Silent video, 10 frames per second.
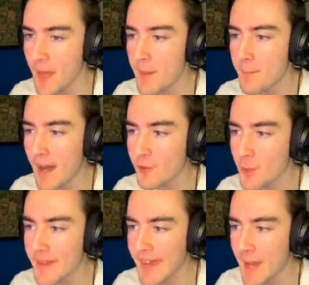I mean, Mal's
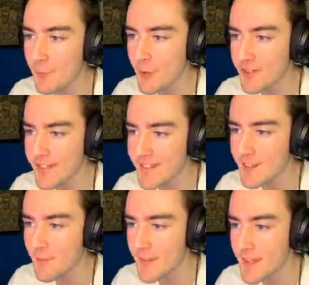gotta be careful because he's
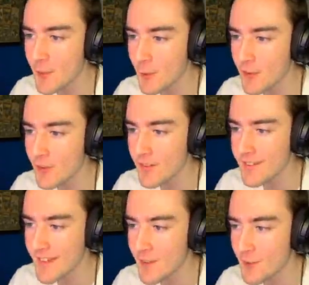in a vehicle. He's gonna
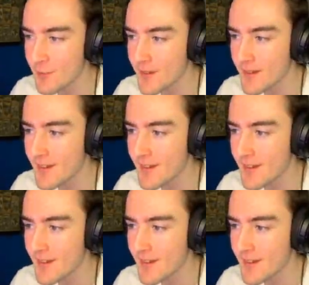see him.